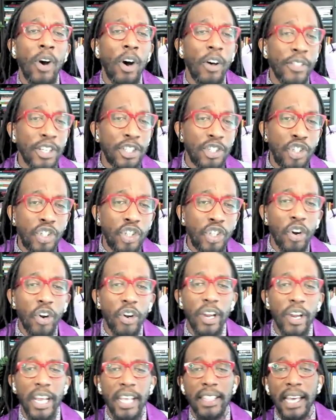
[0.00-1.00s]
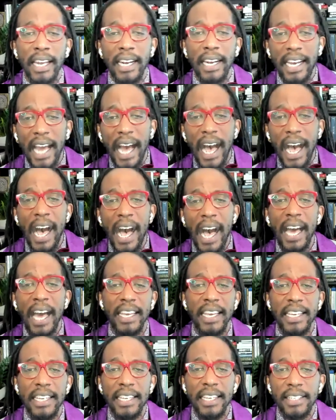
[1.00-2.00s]
on this journey that God
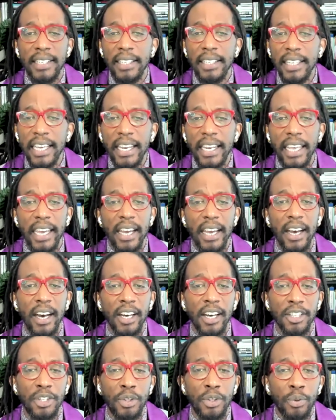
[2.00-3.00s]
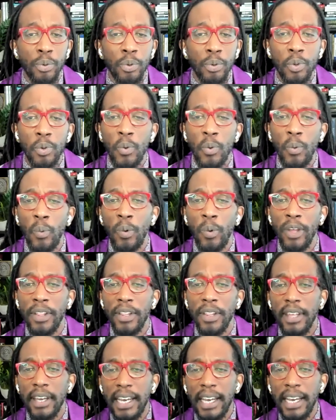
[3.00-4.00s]
is leading us through
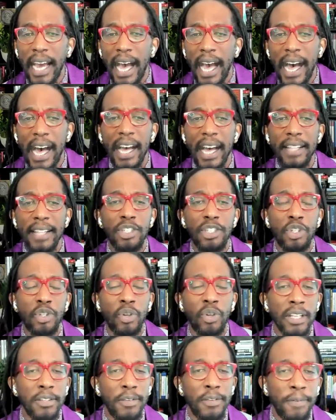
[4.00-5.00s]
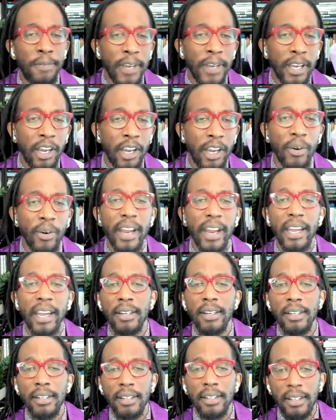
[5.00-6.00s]
with God's
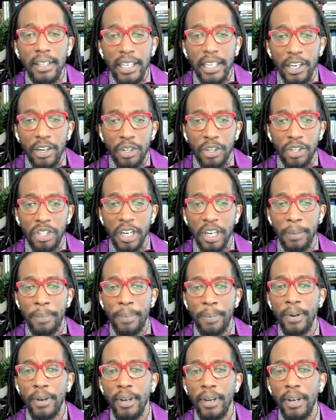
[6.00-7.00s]
transfiguring leadership,